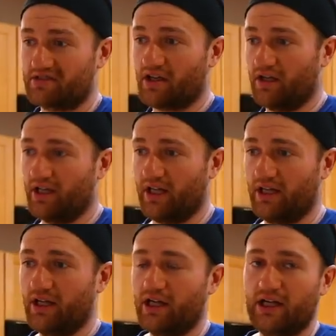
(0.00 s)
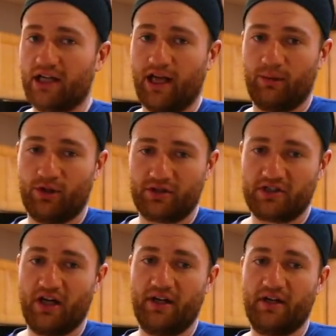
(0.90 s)
Sunday, came and looked
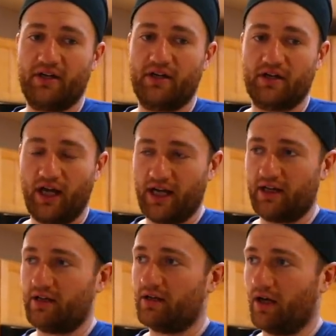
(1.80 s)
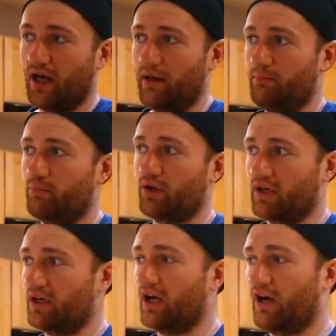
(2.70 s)
at it, put
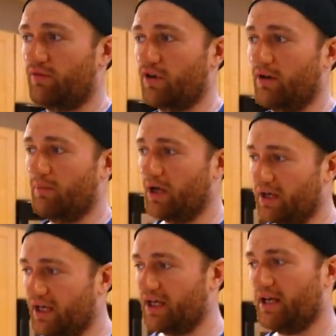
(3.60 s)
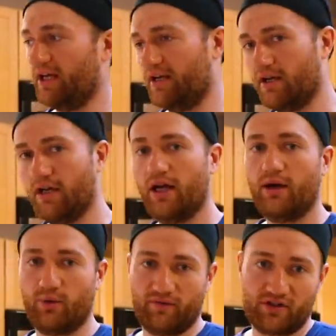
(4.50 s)
in an offer on Monday, and
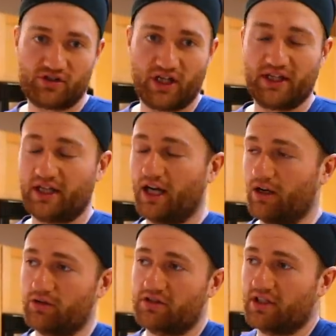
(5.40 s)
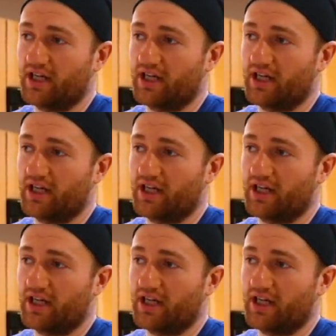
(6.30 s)
we eventually got the house.